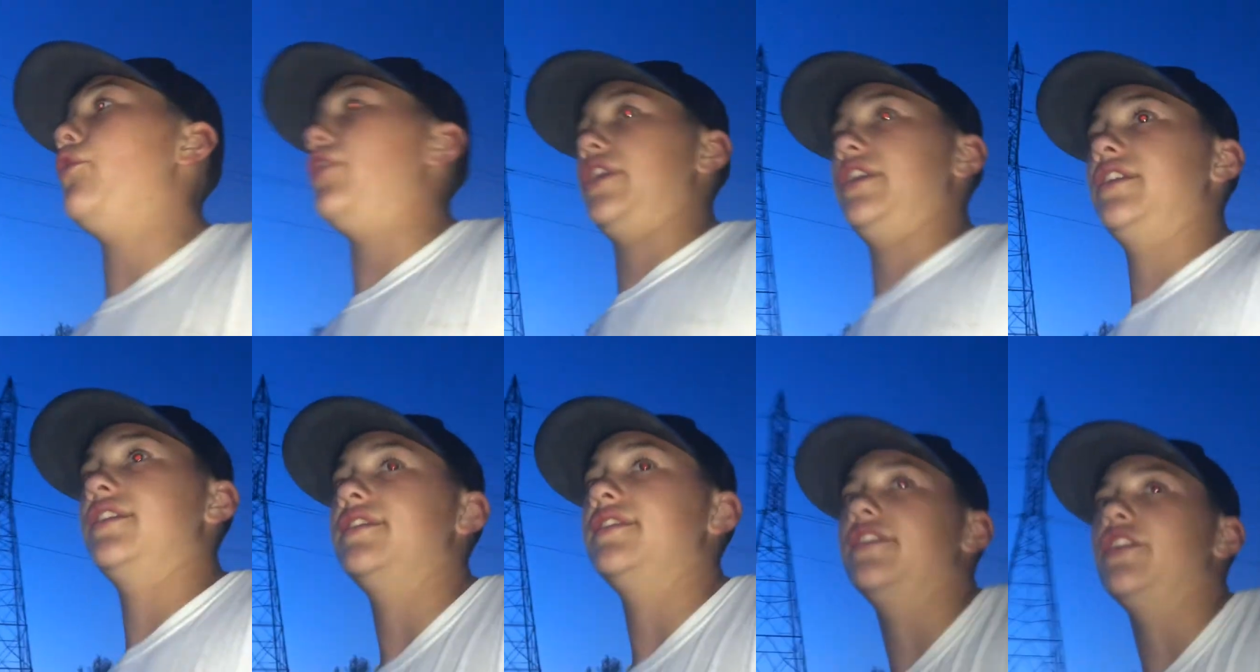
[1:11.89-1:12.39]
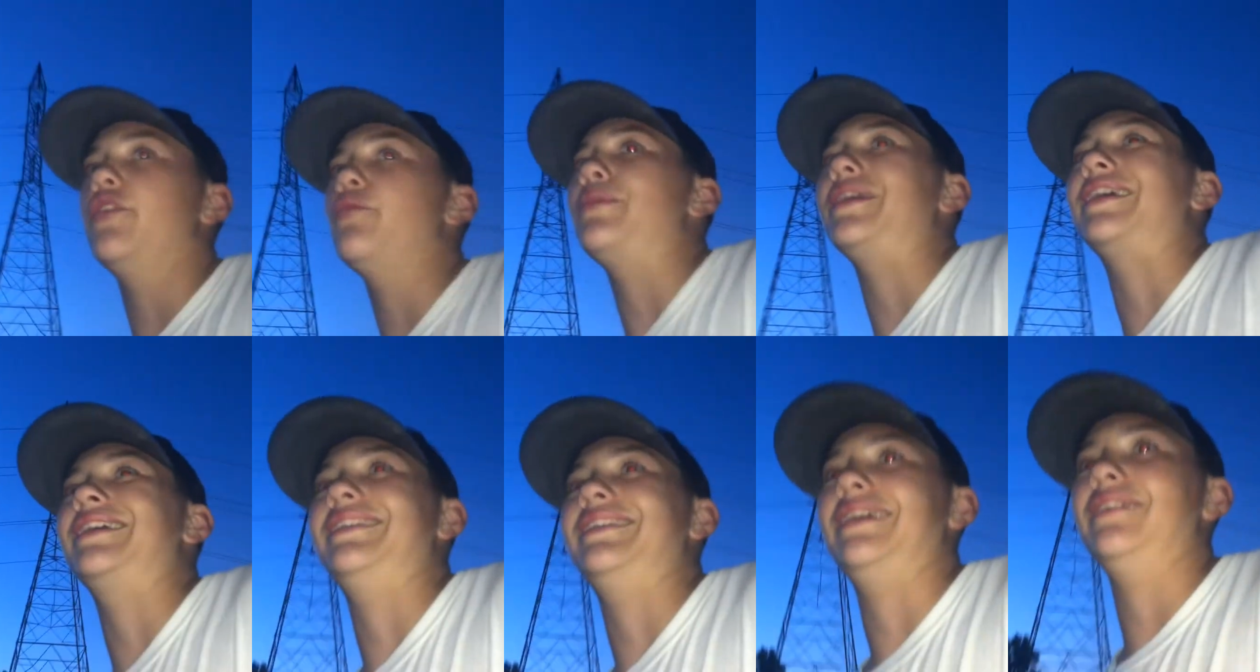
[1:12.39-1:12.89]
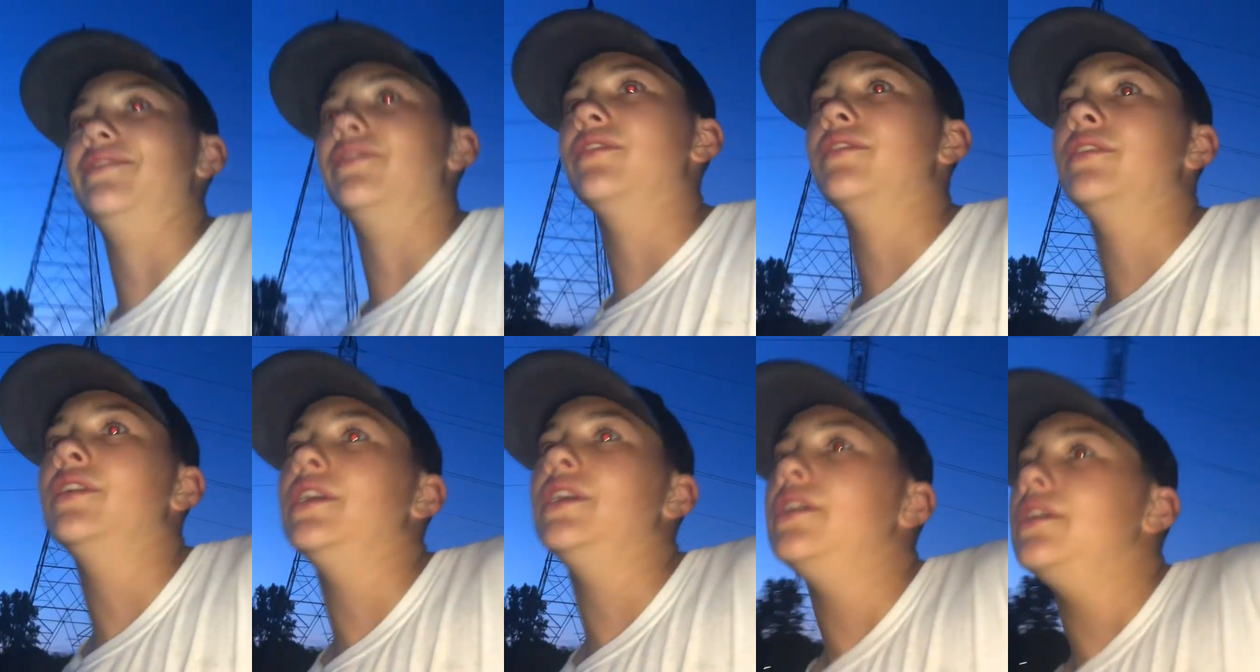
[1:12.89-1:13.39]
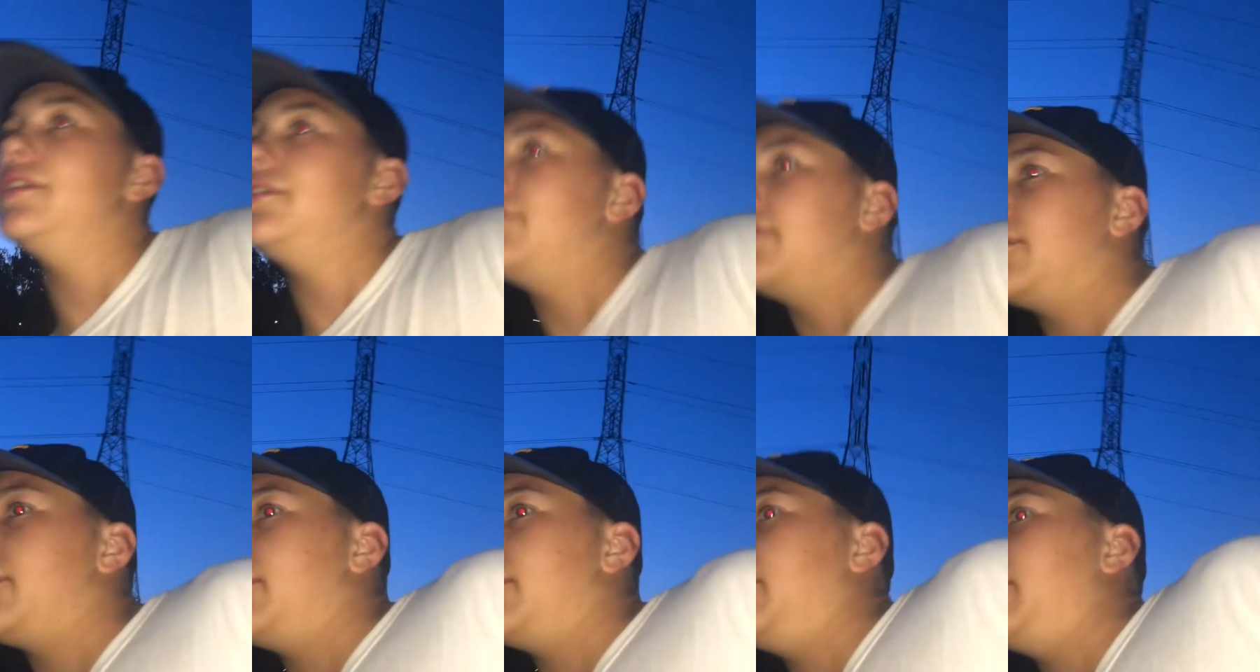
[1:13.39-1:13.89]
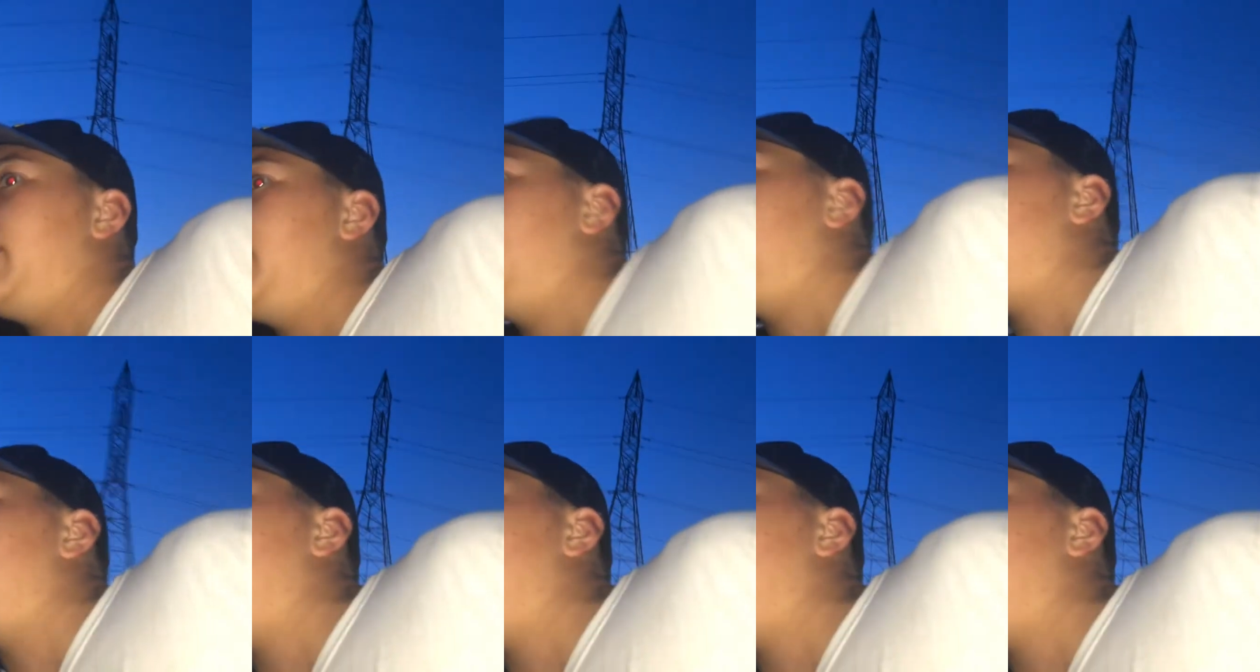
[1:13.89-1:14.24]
It's no big deal. It's just the day I get